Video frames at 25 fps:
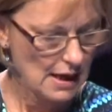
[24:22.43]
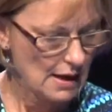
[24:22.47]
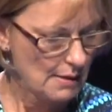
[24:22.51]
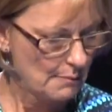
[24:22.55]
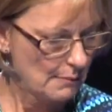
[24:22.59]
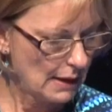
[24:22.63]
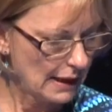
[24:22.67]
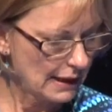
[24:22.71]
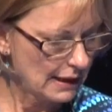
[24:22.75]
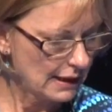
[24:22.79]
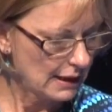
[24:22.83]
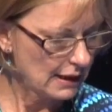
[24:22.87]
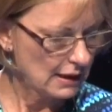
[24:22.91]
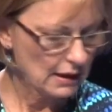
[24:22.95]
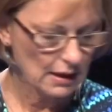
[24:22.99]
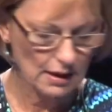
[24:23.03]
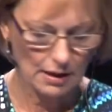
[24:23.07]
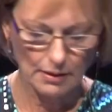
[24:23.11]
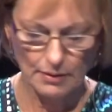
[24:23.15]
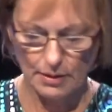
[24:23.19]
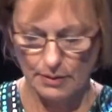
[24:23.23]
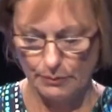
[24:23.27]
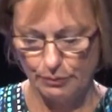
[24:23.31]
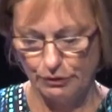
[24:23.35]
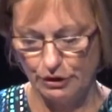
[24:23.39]
Making
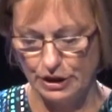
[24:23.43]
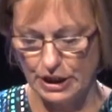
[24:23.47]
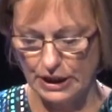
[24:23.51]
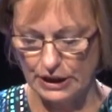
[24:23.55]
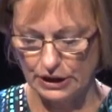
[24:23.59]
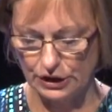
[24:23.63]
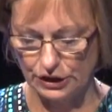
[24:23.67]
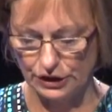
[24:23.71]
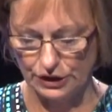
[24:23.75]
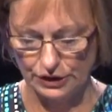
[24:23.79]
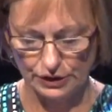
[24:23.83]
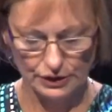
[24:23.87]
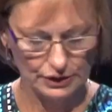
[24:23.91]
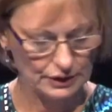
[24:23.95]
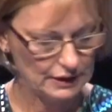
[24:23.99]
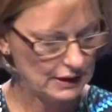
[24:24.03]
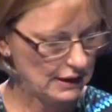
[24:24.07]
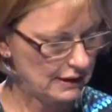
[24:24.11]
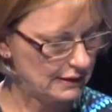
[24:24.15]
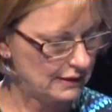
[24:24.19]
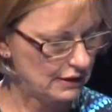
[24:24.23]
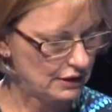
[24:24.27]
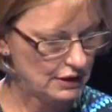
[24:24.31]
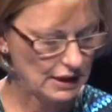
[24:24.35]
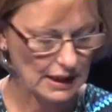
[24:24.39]
predictions
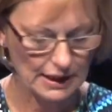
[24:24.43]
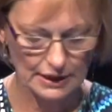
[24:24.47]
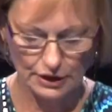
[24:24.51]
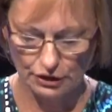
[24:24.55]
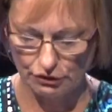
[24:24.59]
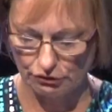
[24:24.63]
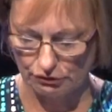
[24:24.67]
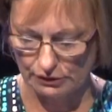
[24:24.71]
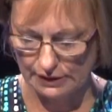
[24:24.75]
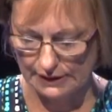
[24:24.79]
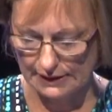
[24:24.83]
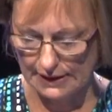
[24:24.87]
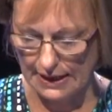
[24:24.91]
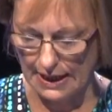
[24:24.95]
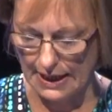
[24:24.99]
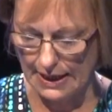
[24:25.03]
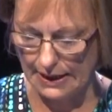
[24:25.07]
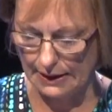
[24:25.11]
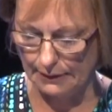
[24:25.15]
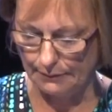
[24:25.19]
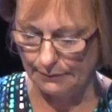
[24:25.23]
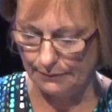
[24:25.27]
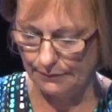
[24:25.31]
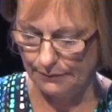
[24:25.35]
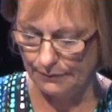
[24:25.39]
is a dangerous
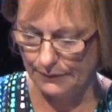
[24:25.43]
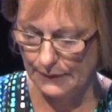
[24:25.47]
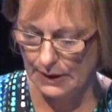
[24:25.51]
game,